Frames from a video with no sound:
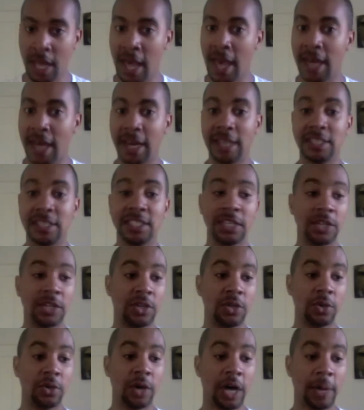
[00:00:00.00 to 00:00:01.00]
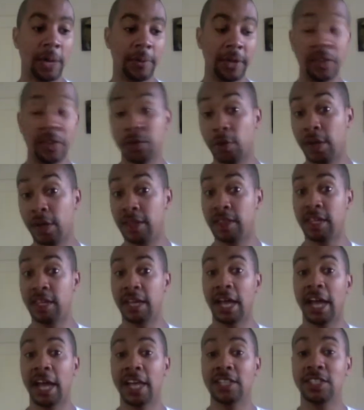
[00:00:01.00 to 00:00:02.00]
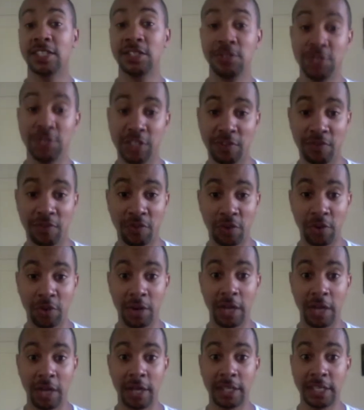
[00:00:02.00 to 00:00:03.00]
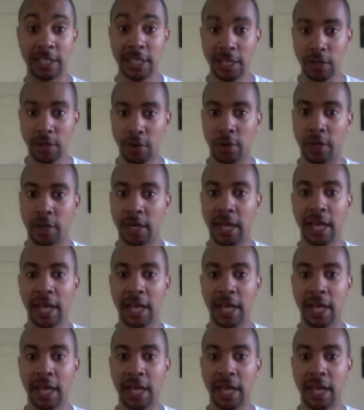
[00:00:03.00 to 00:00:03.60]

And I tell you, um, another great thing, I actually used it for uh, keloid.